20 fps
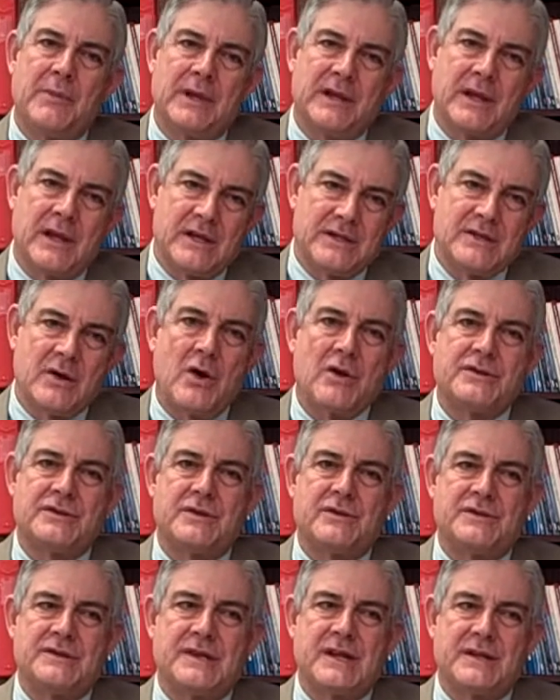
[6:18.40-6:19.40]
but is
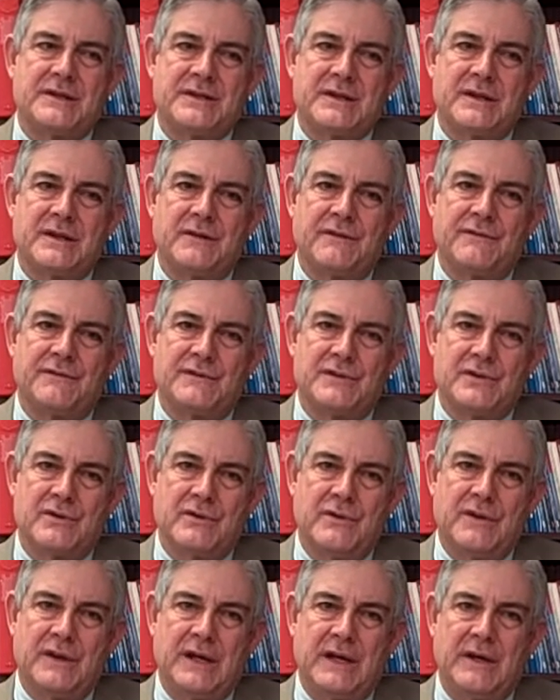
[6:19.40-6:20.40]
also sensitive
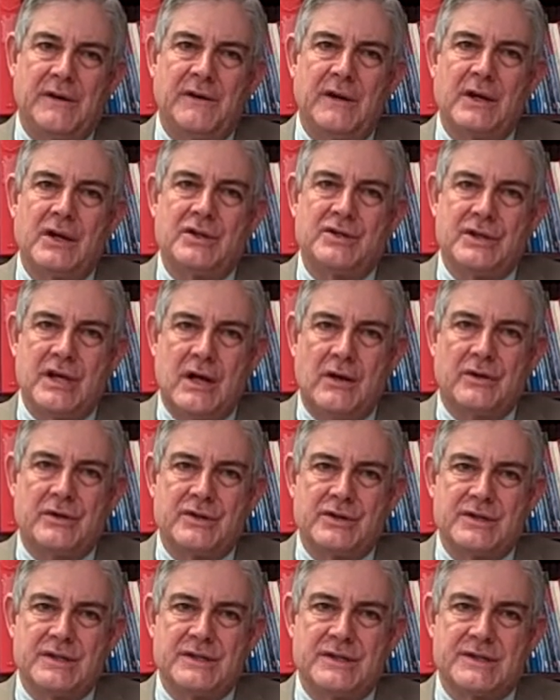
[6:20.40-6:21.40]
to the
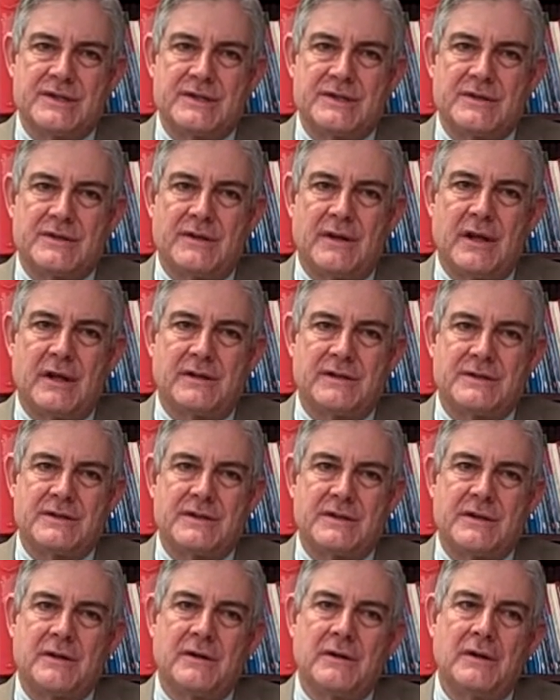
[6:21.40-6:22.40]
challenges
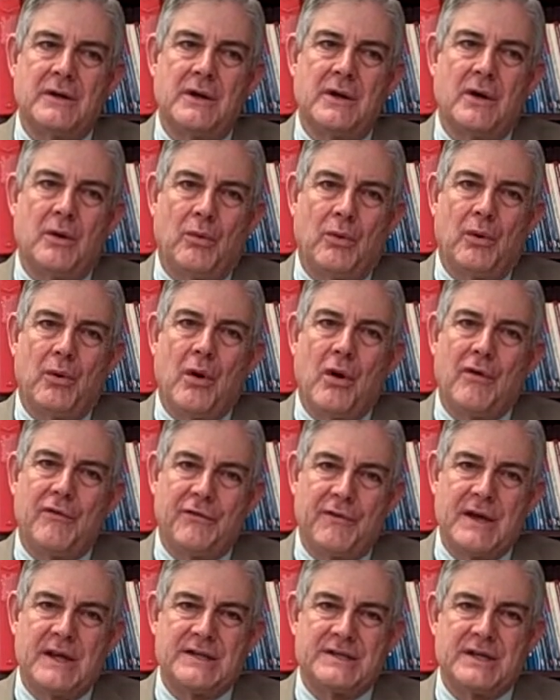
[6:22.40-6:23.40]
that we're all
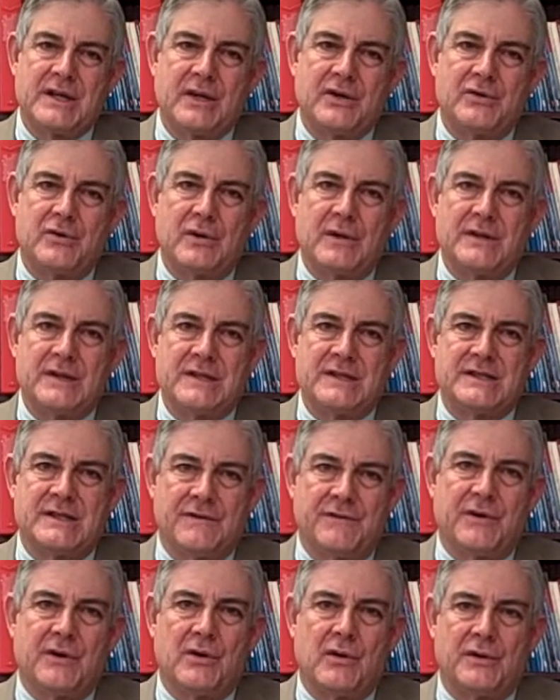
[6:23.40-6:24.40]
facing during these
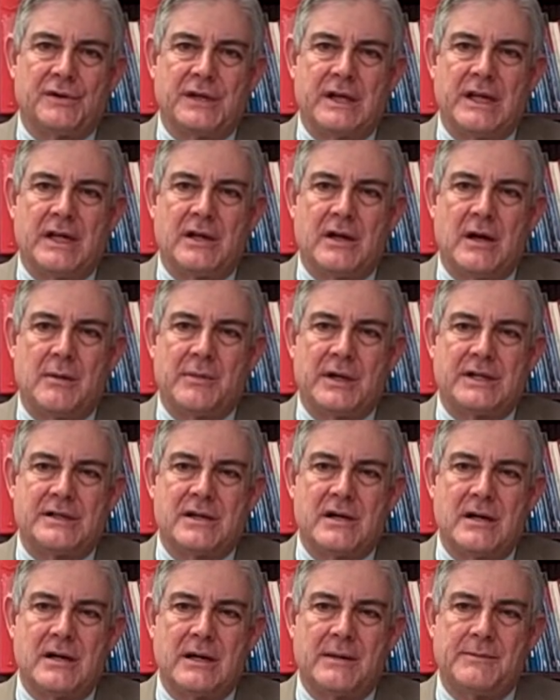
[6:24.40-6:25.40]
difficult economic
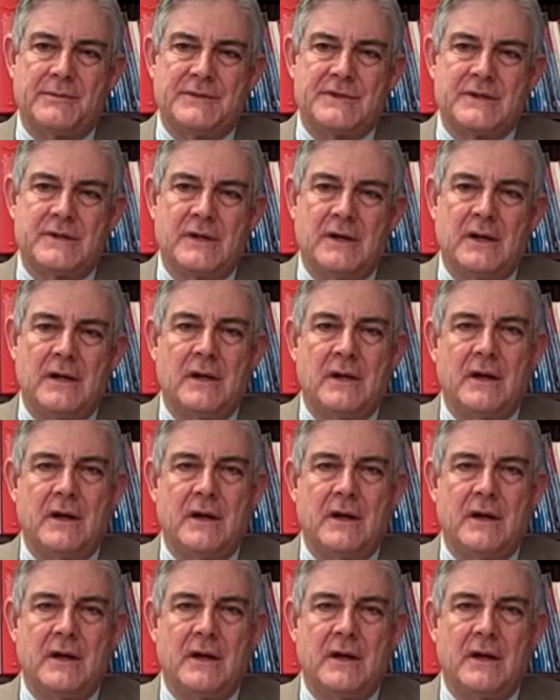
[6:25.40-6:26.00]
times.